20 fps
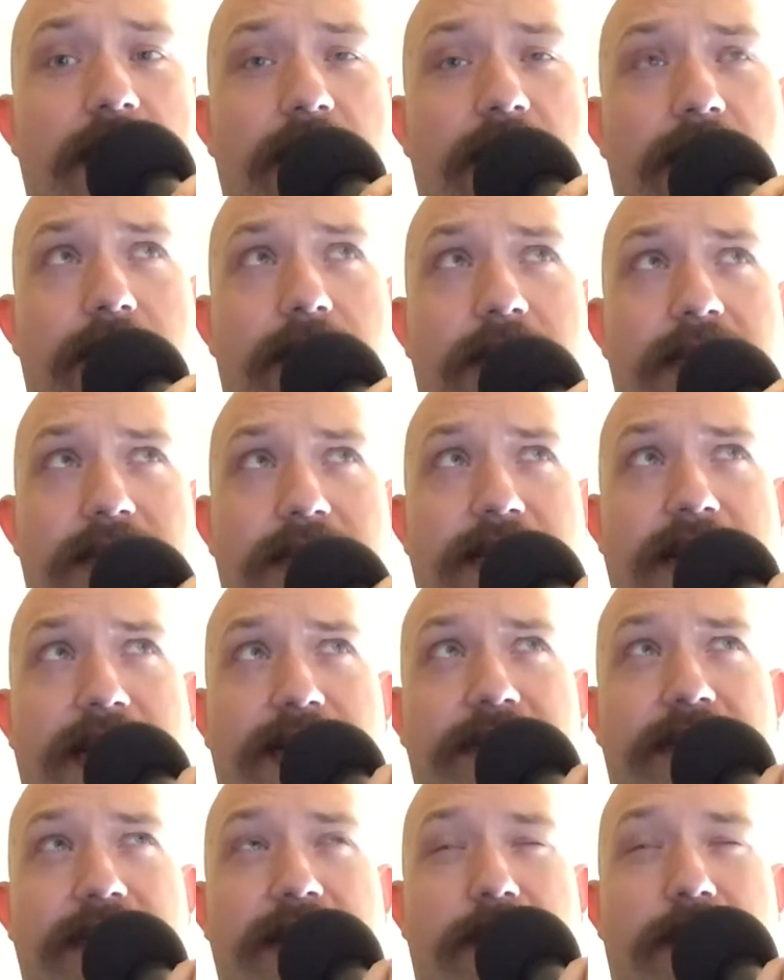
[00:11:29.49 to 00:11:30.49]
in the
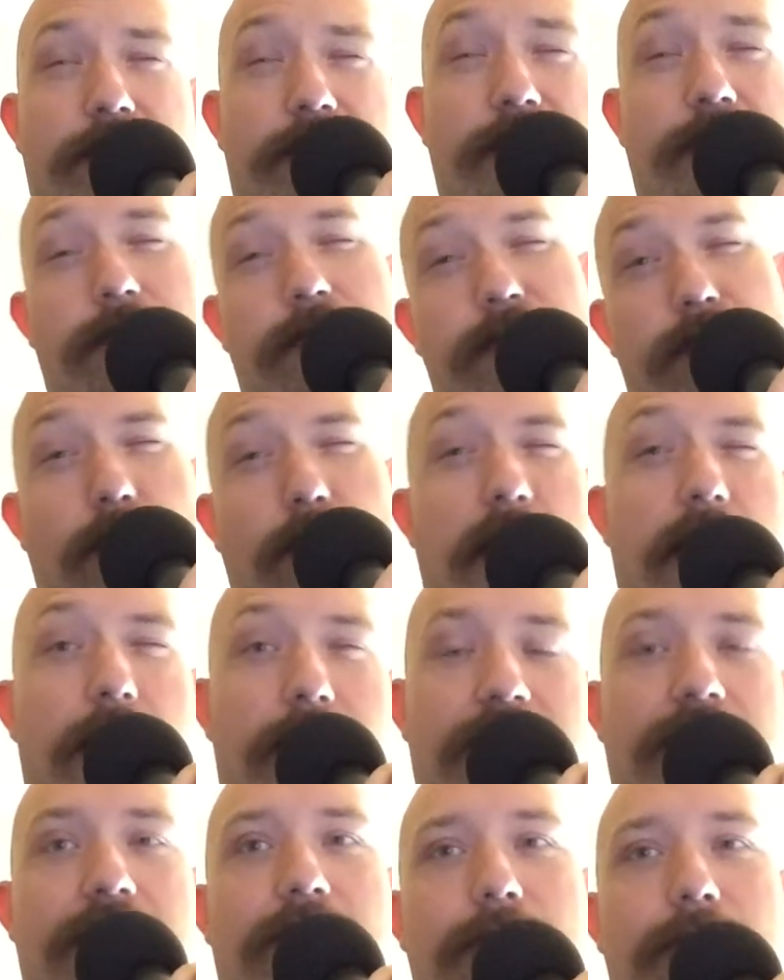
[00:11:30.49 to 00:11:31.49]
next day or two as well.
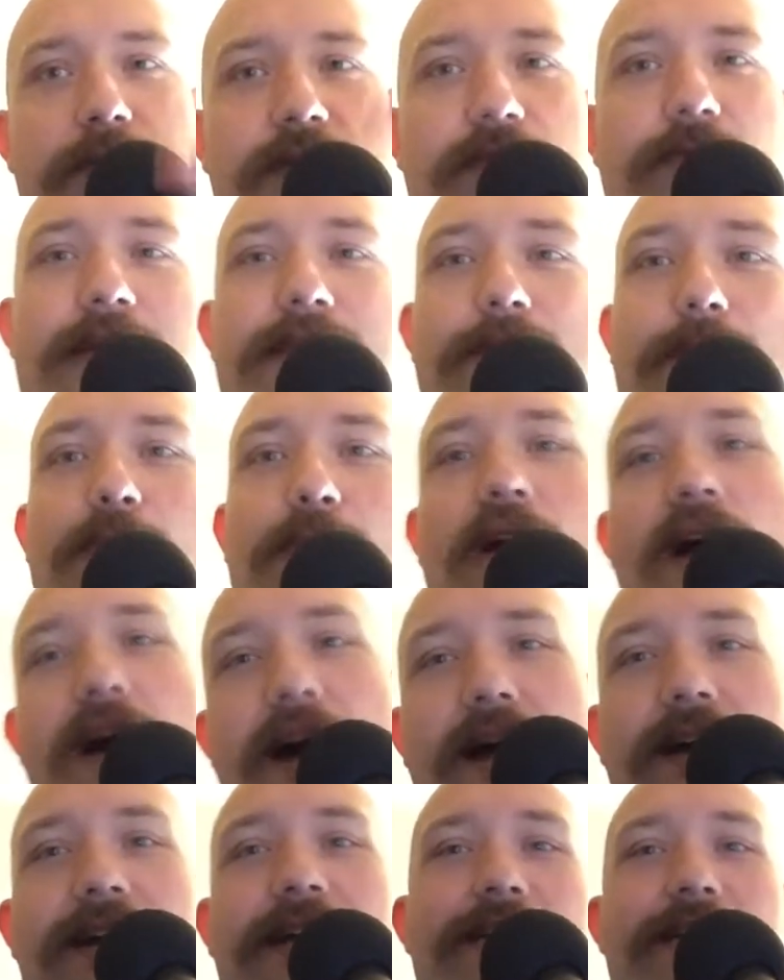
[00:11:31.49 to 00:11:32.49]
So between the
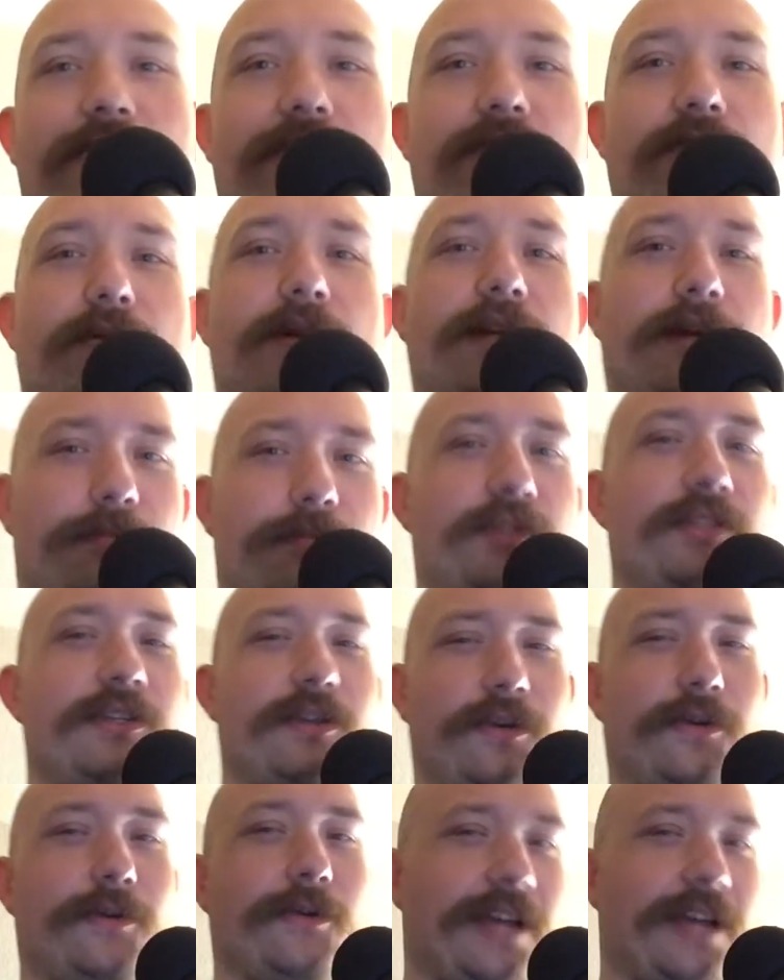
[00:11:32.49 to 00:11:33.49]
blog and the short
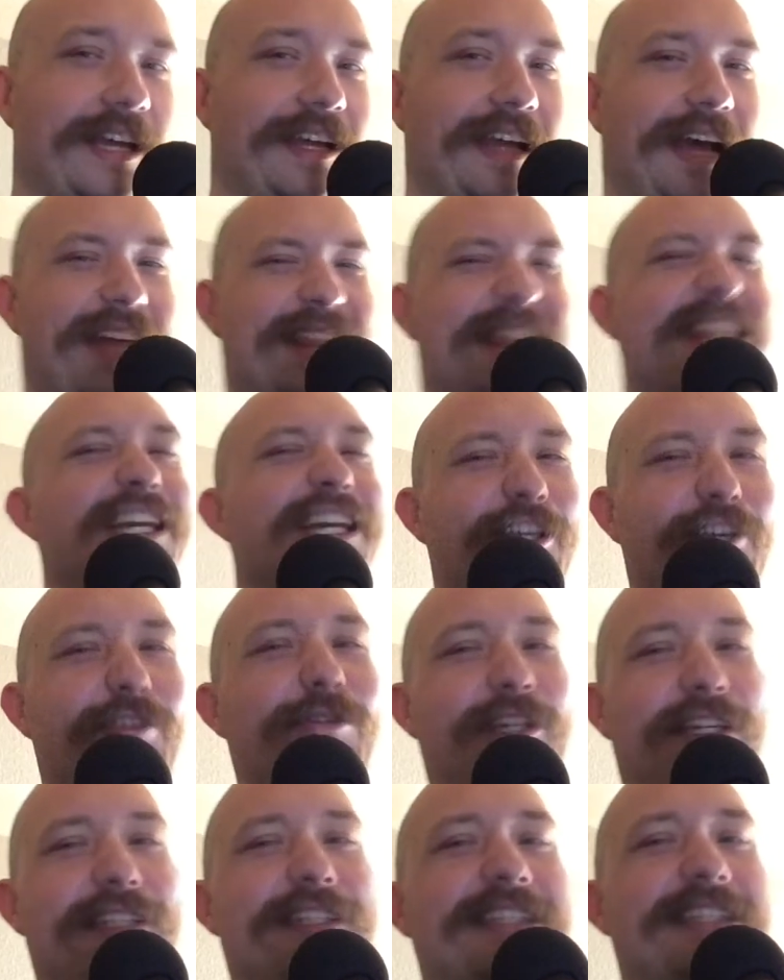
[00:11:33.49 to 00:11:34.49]
episode, I think you
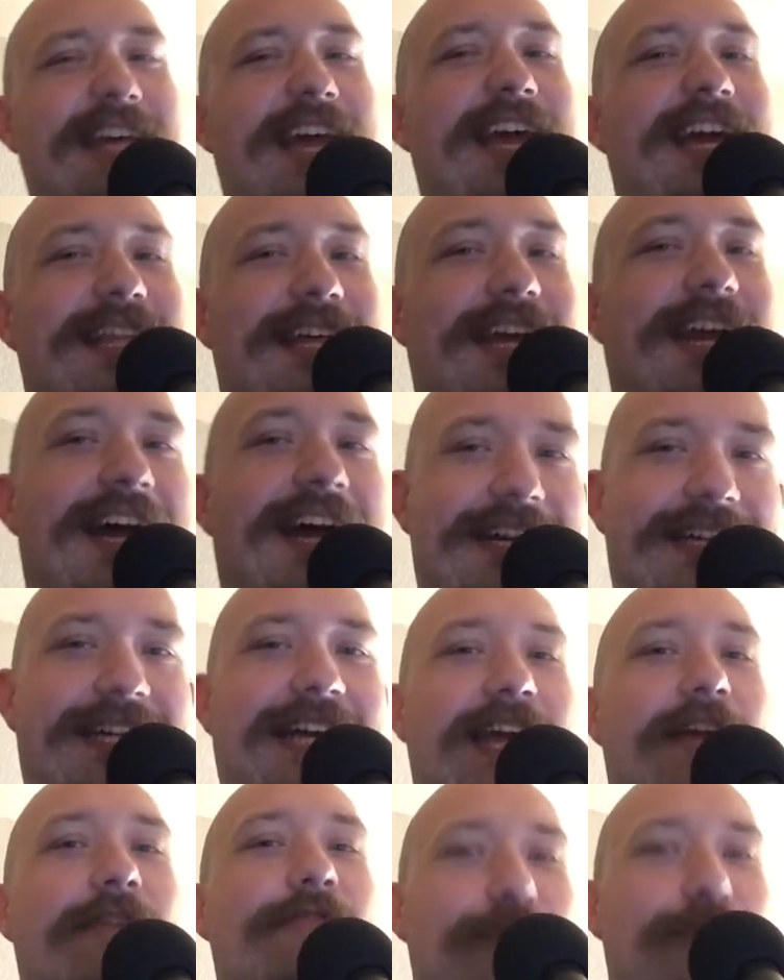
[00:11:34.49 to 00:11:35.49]
can say that I
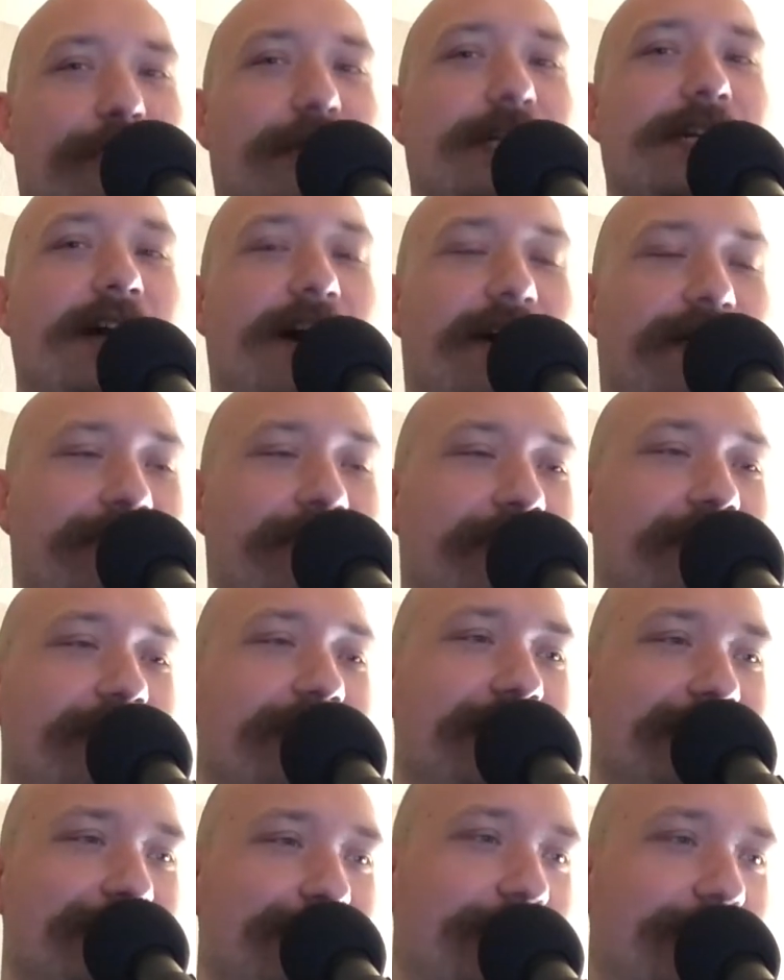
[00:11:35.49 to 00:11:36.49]
gave you enough
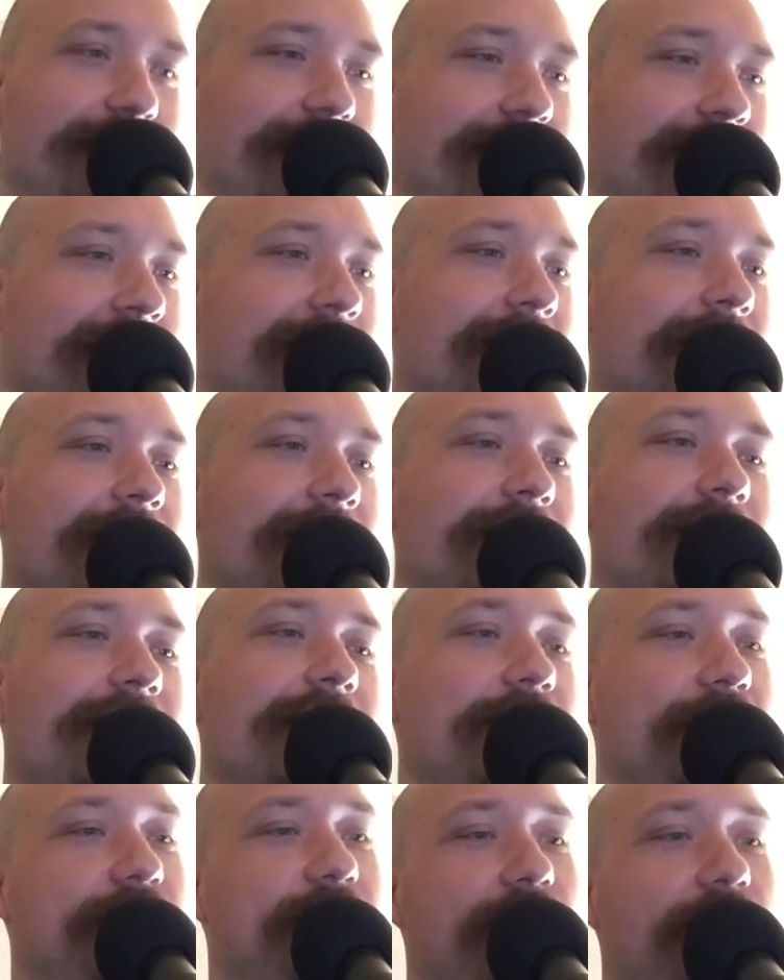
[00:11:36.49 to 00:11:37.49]
this week.
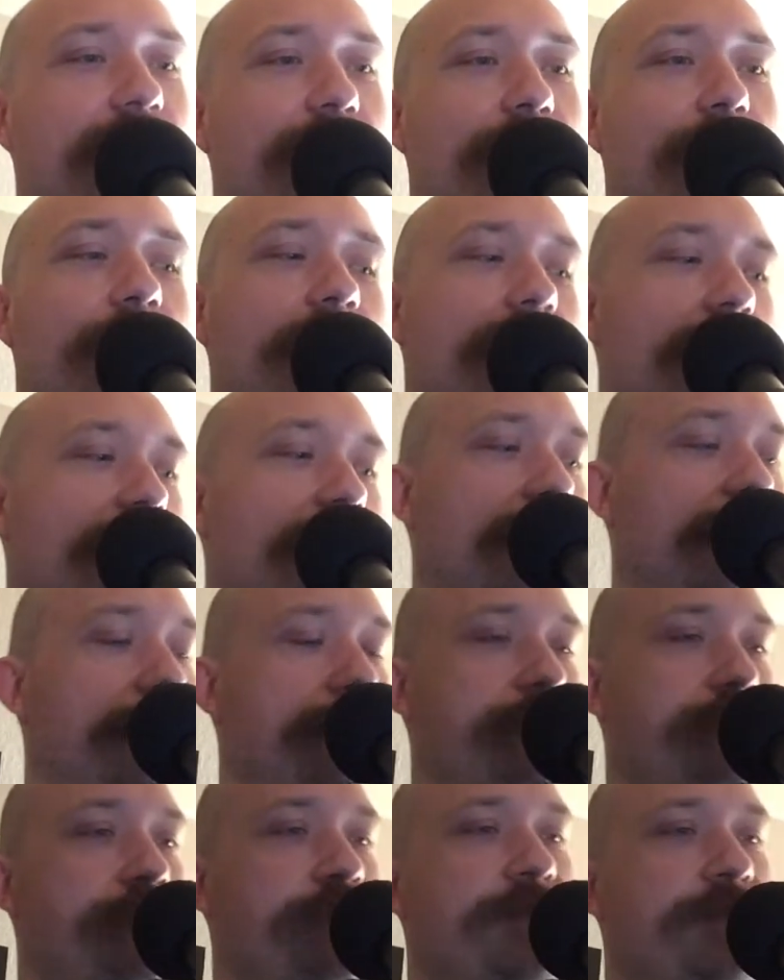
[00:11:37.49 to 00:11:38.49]

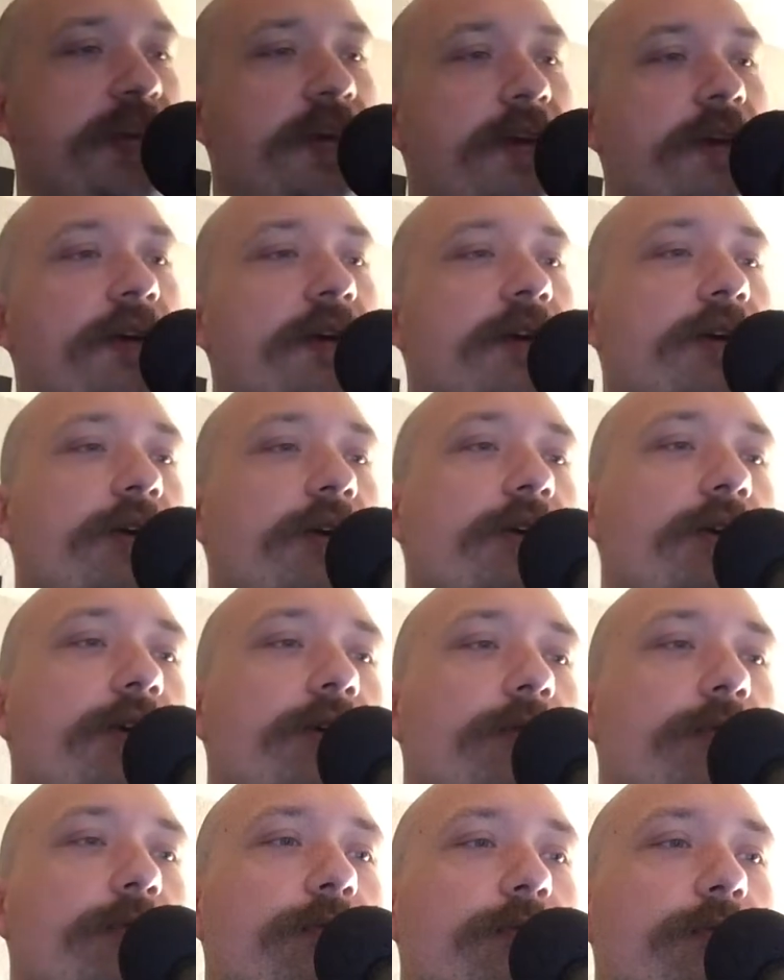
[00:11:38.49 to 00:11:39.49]
So
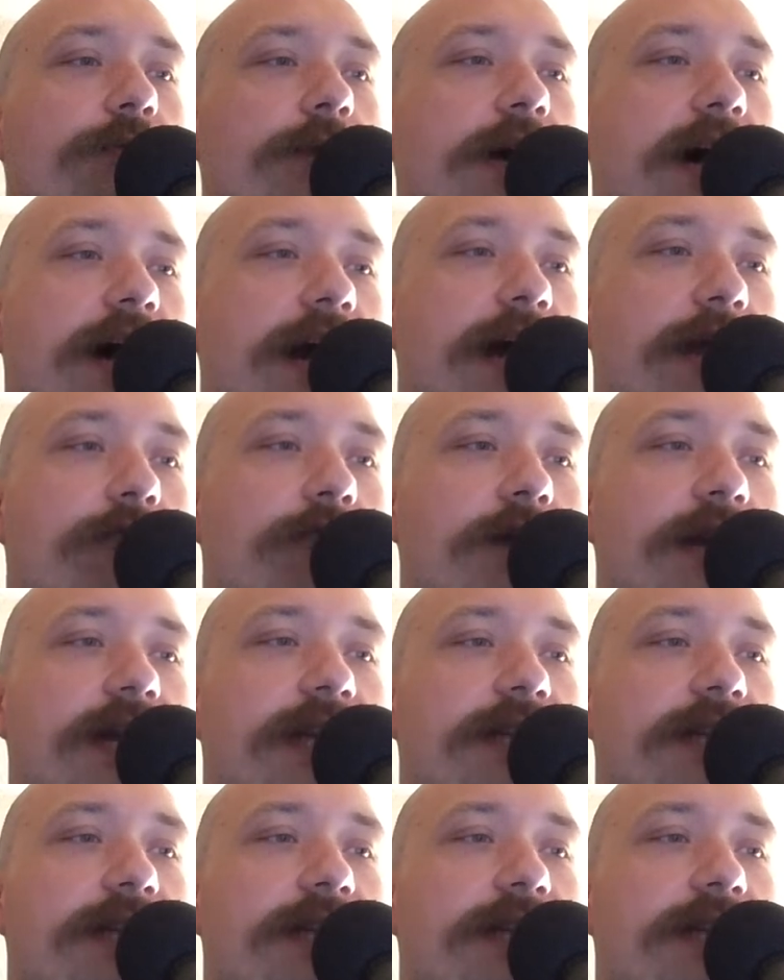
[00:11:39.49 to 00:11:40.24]
I wanted to